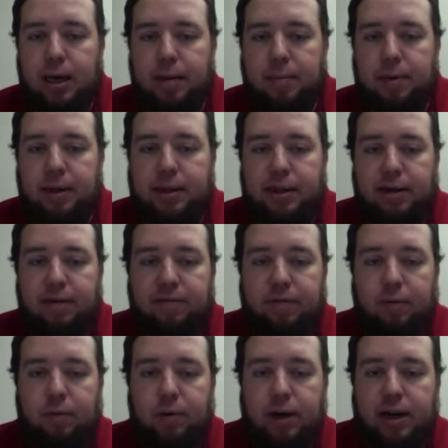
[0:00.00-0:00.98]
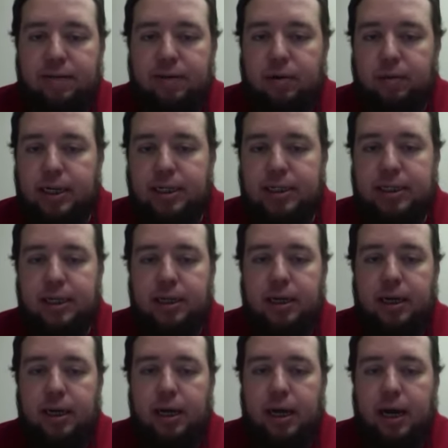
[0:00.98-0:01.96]
But then for whatever
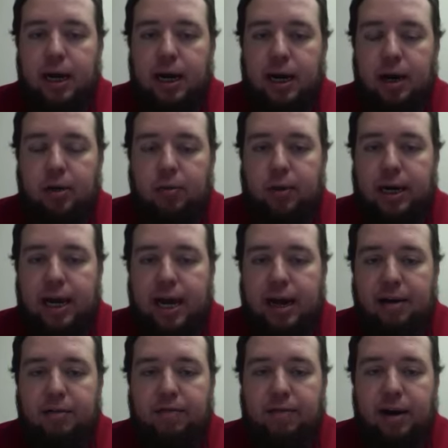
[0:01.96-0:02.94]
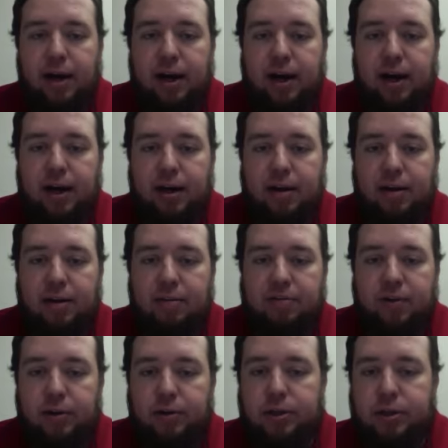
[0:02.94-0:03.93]
reason, we have the
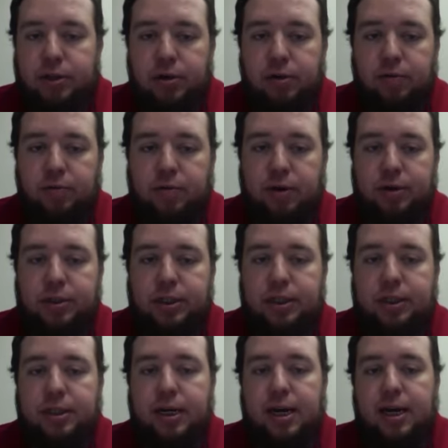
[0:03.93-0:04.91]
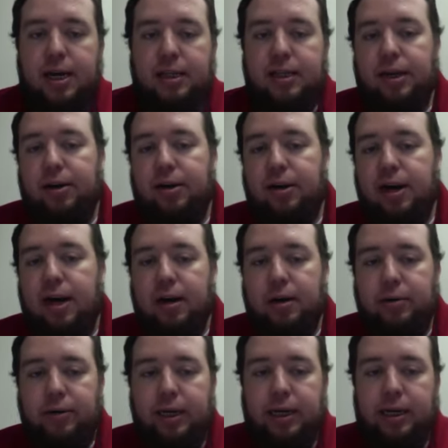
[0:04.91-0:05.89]
first two verses that are not
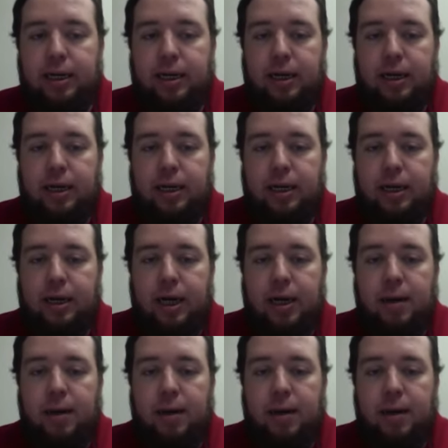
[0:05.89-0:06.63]
written in